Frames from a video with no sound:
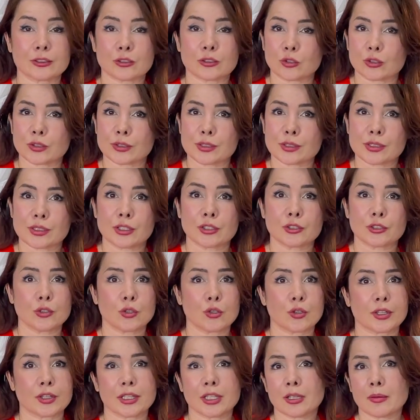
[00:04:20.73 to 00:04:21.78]
Notes,
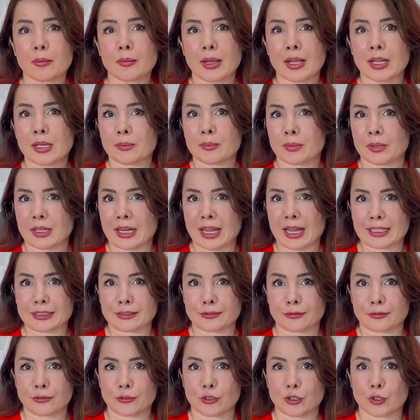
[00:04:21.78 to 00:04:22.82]
your email
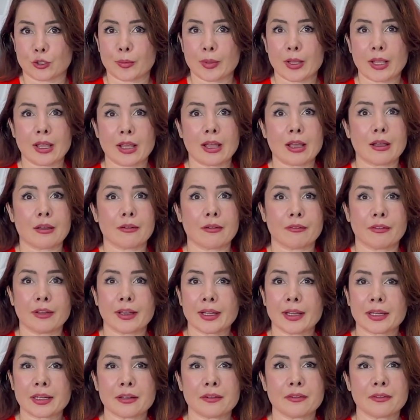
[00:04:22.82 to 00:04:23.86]
platform,
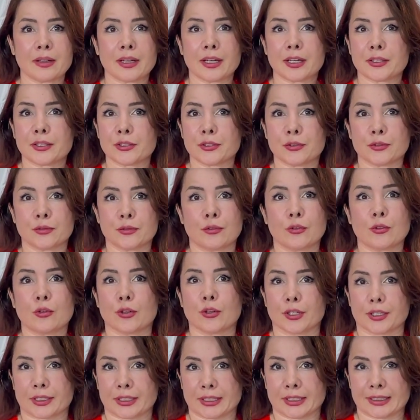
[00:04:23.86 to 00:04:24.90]
wherever you
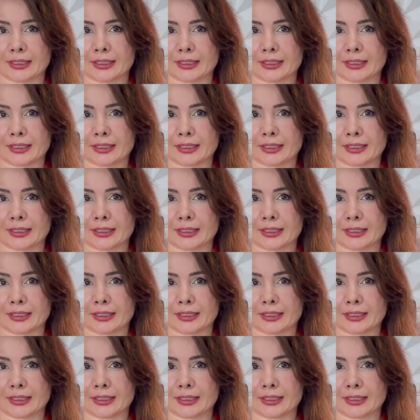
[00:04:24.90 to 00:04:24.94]
work.